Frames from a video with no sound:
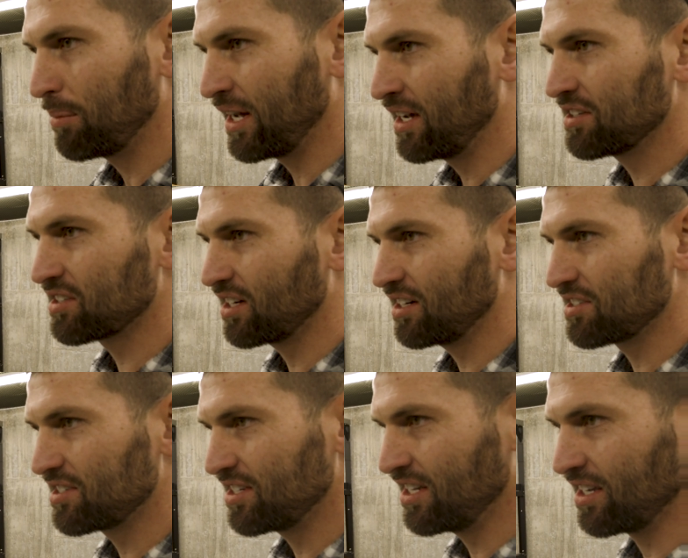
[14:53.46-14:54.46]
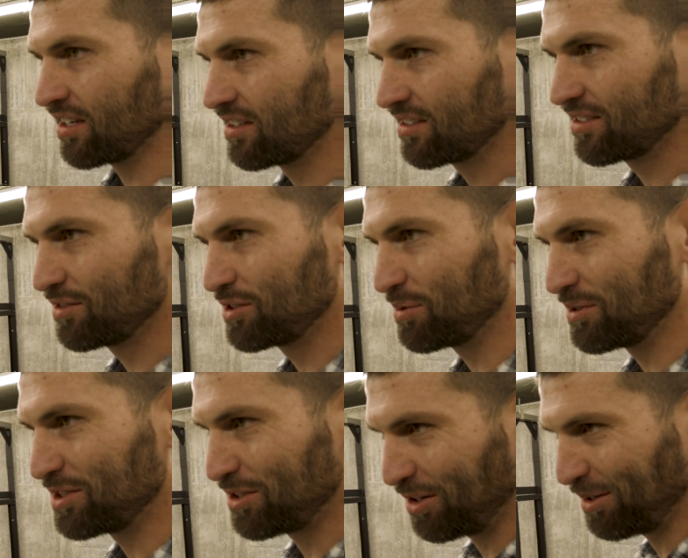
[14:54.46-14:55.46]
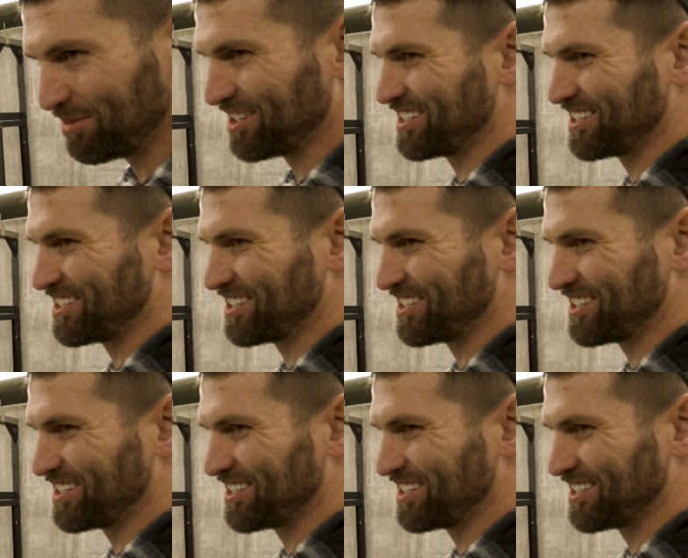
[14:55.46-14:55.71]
My hands kind of sting. Should we just turn up the